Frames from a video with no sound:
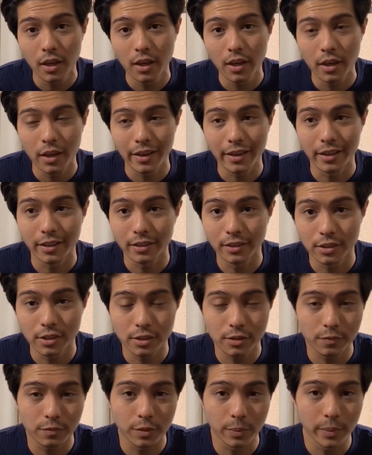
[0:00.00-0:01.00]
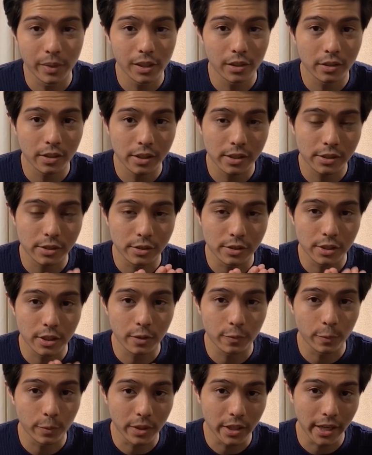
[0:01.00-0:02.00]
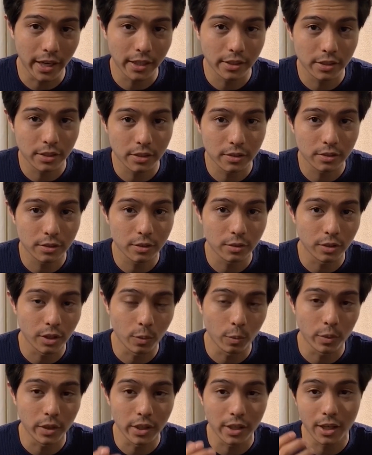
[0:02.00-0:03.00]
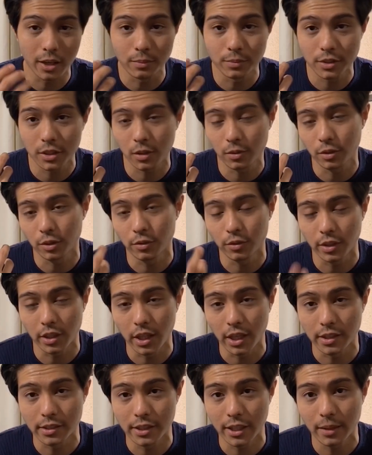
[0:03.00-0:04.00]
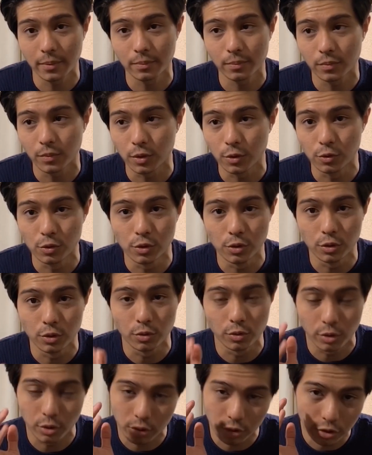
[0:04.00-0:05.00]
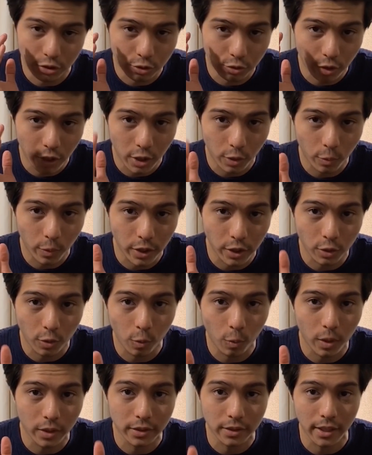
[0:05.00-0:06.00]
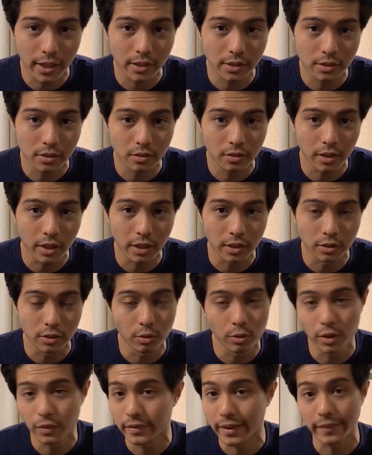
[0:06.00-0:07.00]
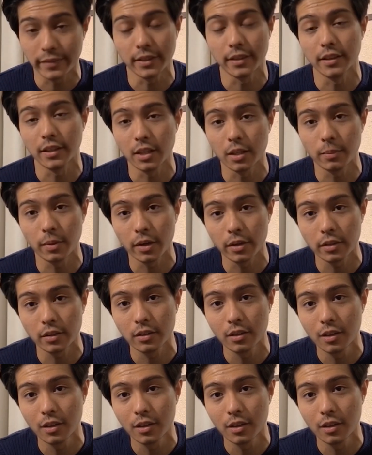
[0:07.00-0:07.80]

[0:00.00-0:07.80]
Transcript: And just familiarize yourself with the answers so that when it comes out during the exam, you straight away know what to answer and you don't even have to think about it.